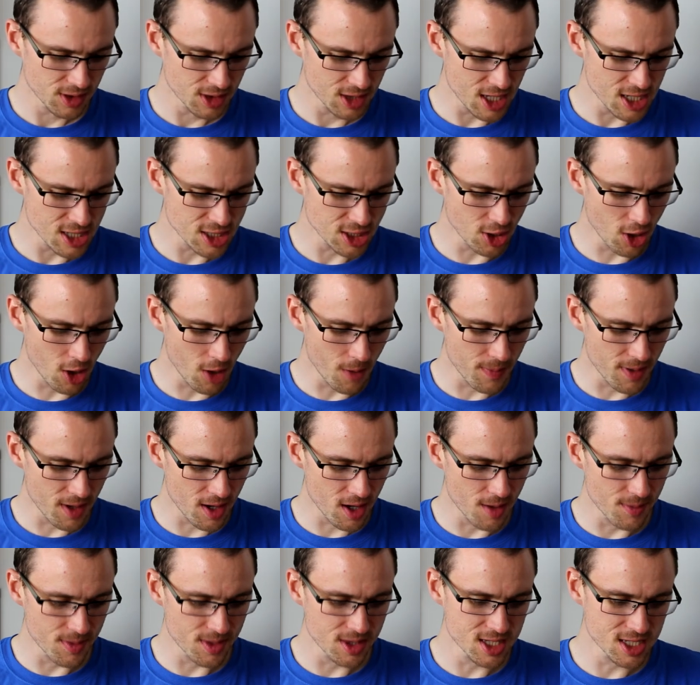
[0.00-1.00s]
There's got to
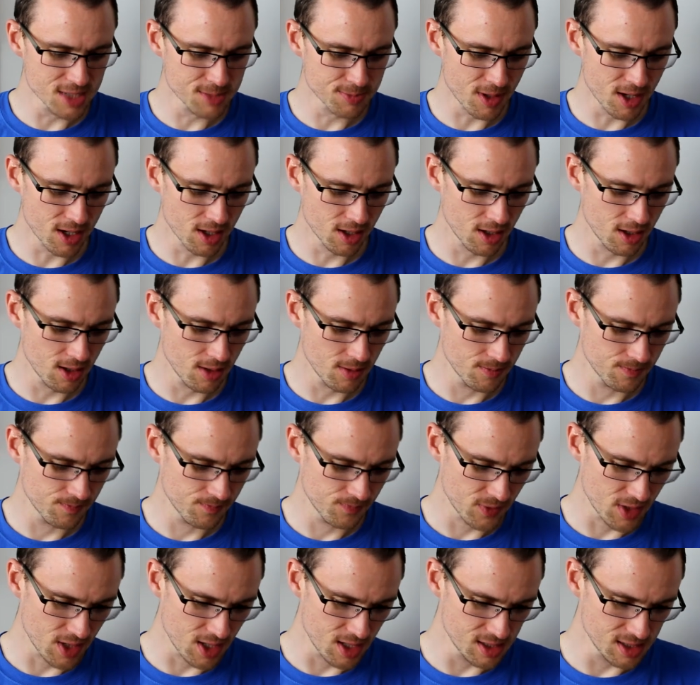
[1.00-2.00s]
be, I mean, this packet
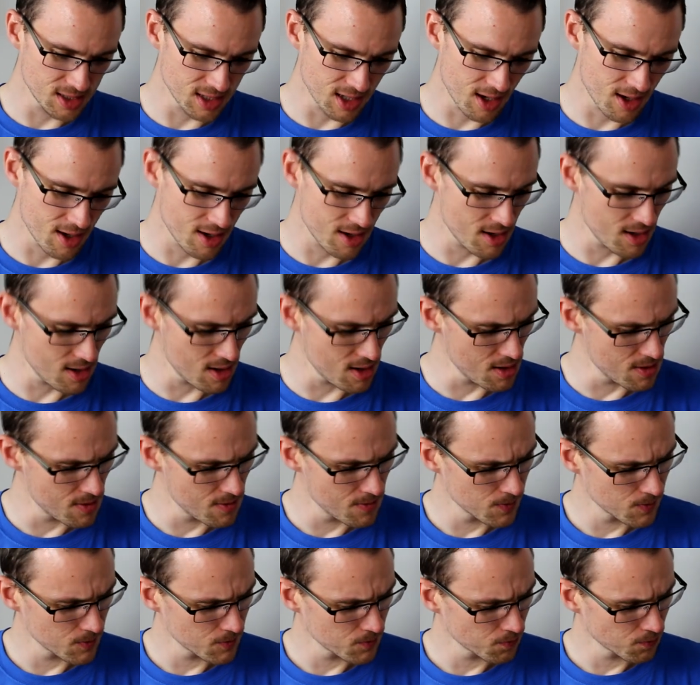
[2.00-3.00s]
is a
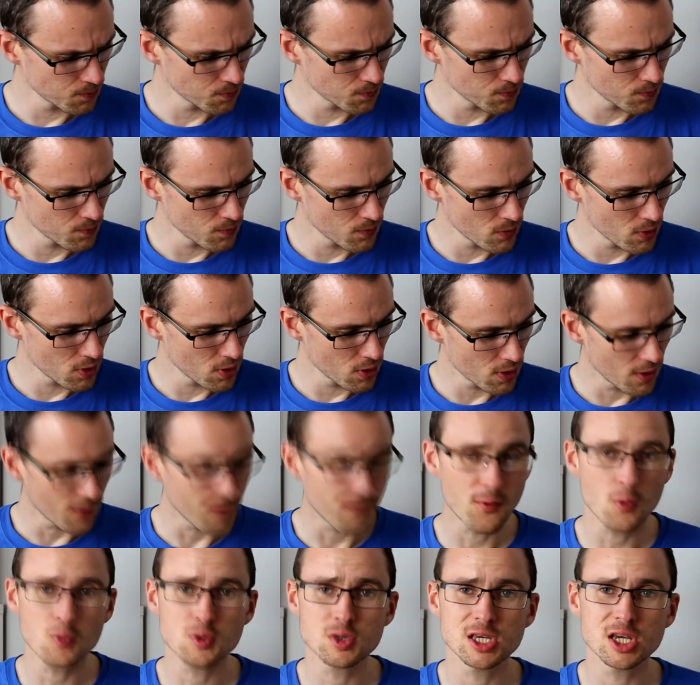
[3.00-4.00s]

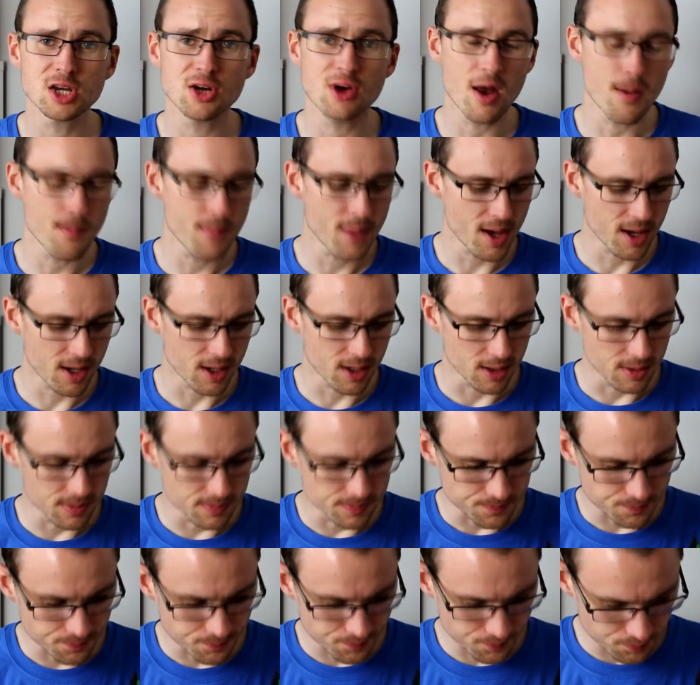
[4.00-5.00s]
forty gram packet.
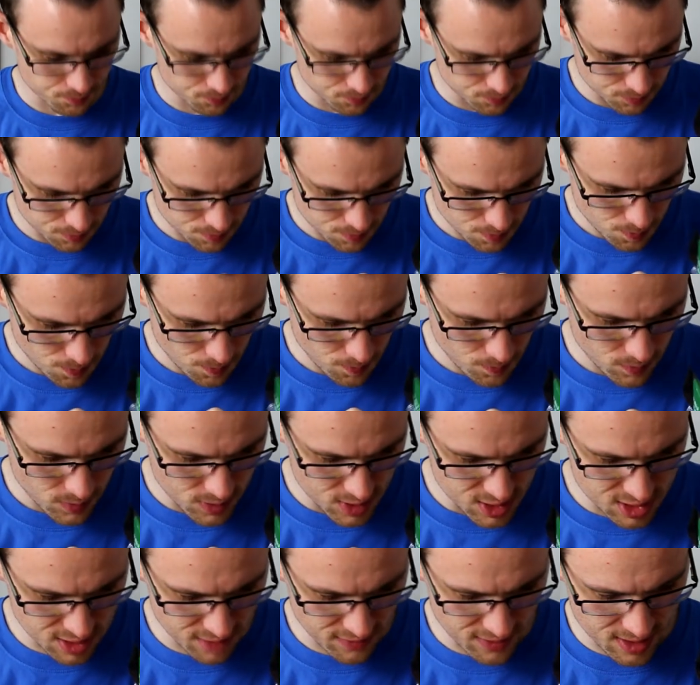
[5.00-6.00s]

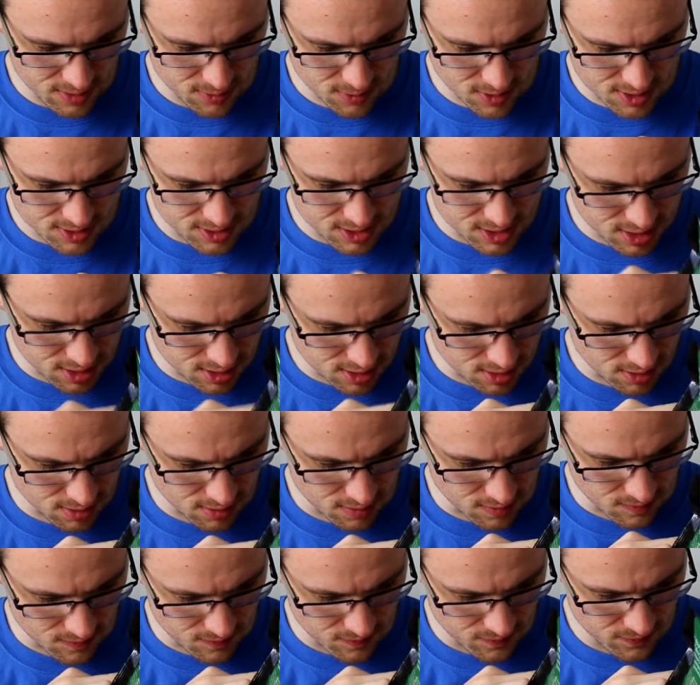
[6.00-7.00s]
So I've had one,
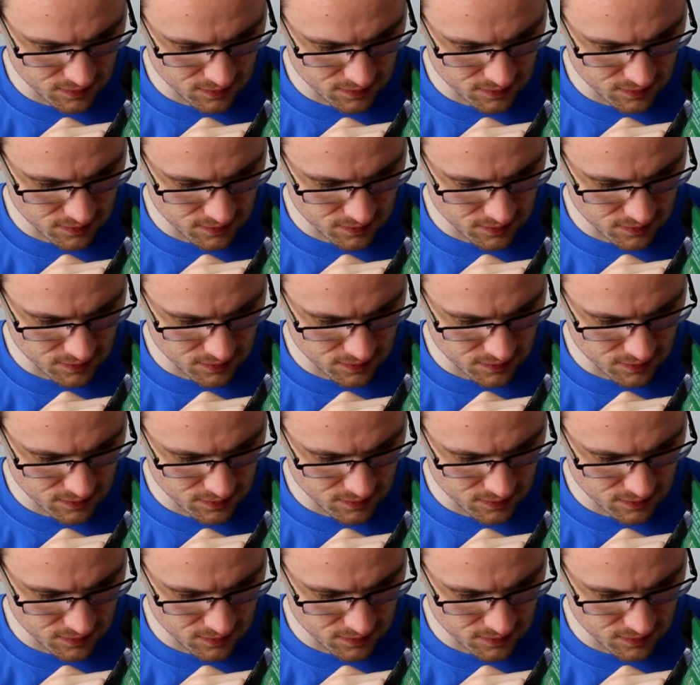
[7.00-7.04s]
two,